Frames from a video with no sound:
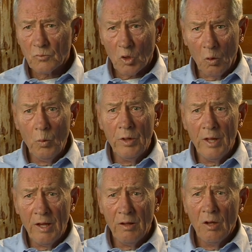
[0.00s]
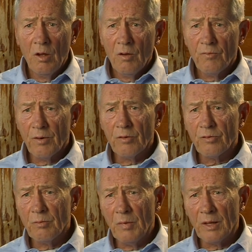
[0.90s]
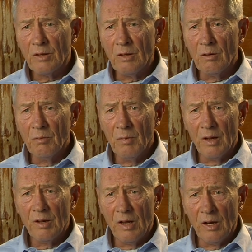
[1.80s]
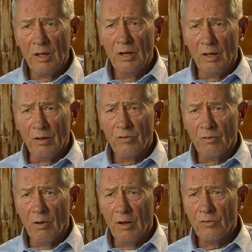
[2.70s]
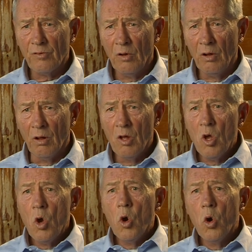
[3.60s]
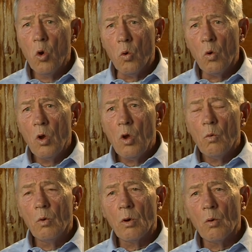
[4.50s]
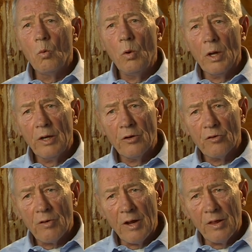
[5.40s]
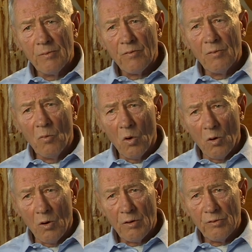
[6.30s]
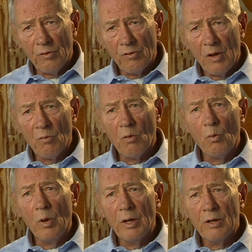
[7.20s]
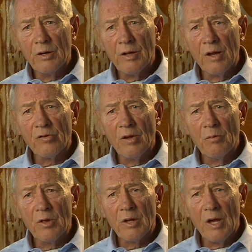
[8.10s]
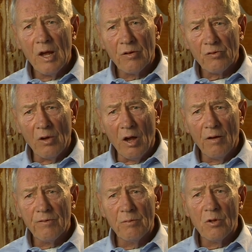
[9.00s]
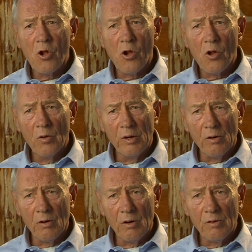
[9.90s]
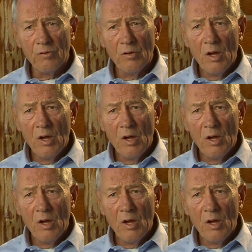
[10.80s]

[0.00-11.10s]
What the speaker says: When they first met the Montana Indians at Ross's Hole, who were willing to trade them for more horses and were willing to take some of the cast off from the Shoshone herds